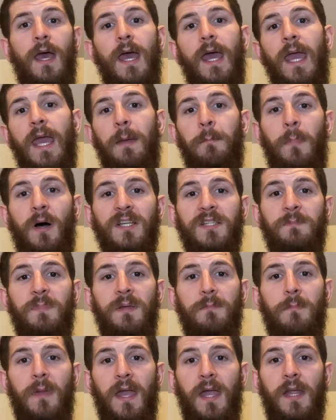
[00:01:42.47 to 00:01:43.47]
it must be
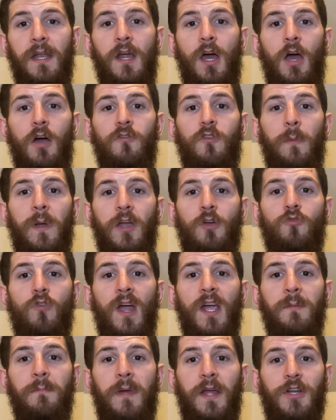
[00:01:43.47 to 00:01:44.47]
made from a
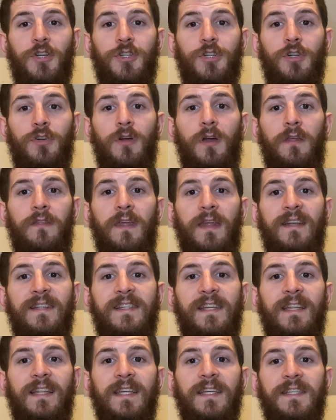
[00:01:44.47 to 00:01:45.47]
grain mixture that is
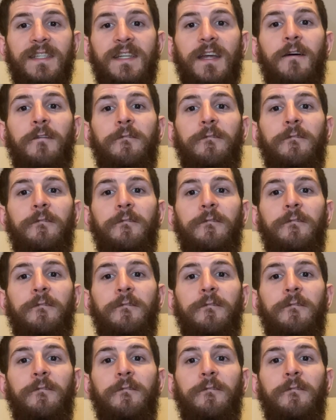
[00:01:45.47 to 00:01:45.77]
at least